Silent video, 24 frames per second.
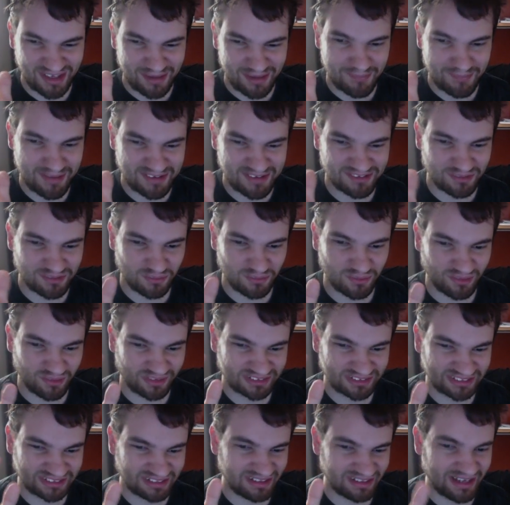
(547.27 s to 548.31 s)
makes you wonder
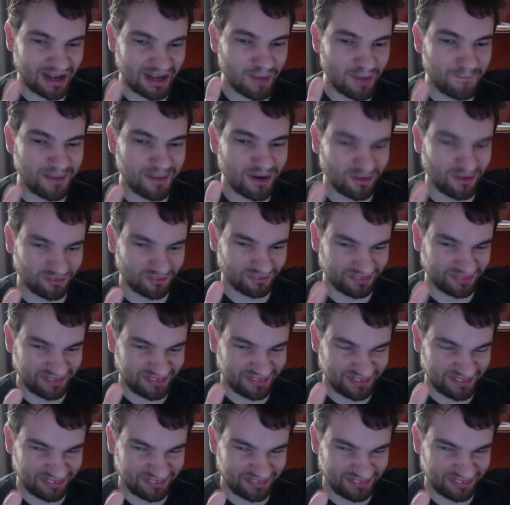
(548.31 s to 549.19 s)
exactly how powerful